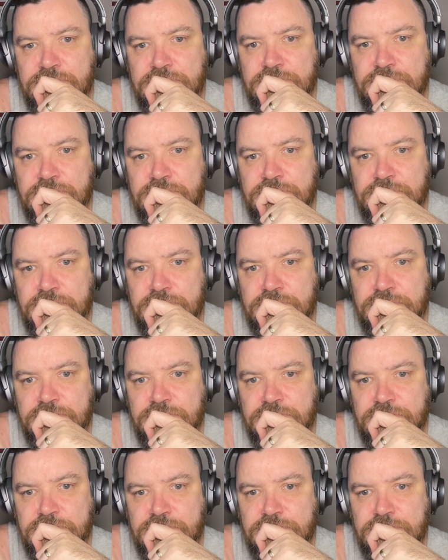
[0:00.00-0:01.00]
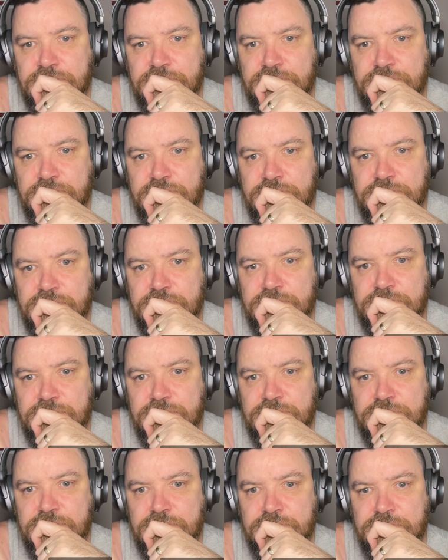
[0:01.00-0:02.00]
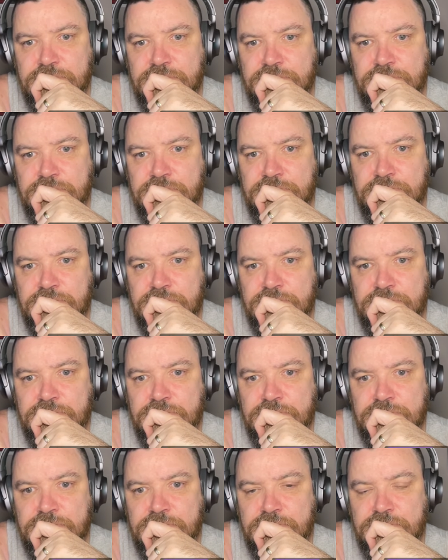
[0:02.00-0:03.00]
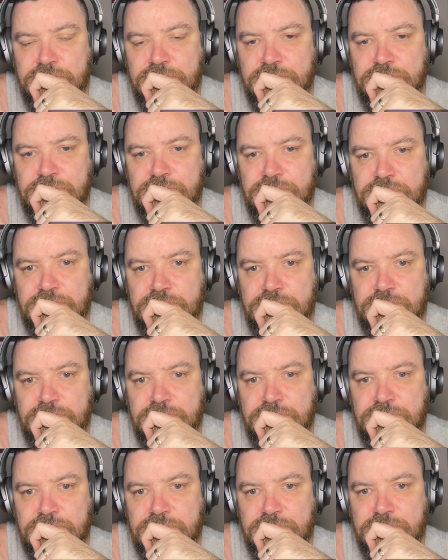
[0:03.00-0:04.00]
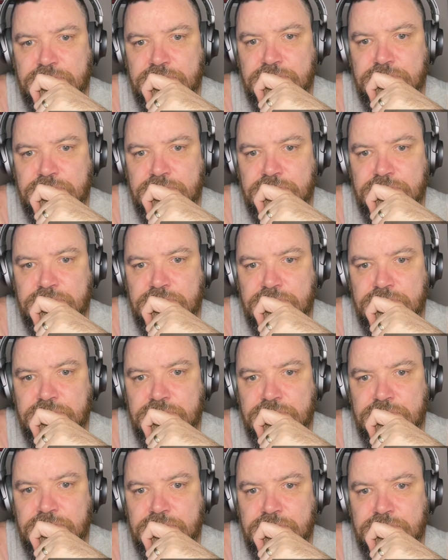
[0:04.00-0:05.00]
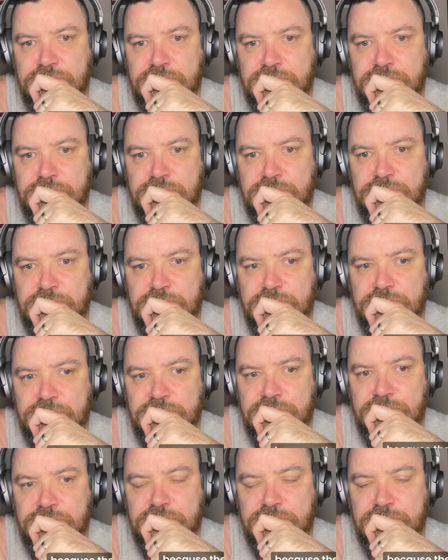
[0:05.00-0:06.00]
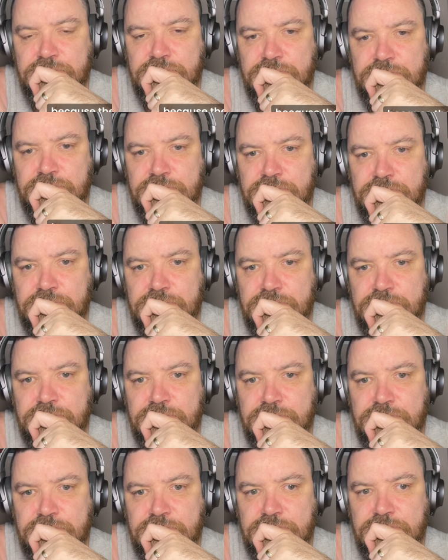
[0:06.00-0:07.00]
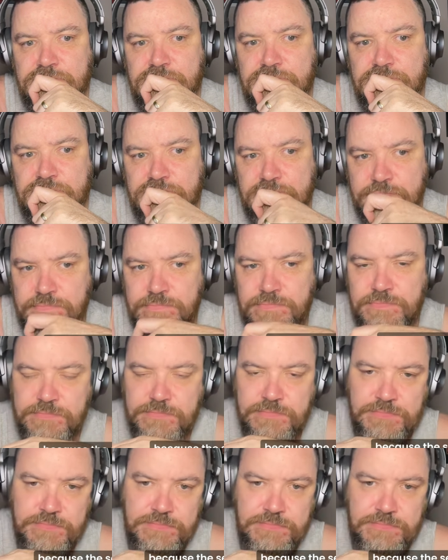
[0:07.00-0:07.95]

(not speaking)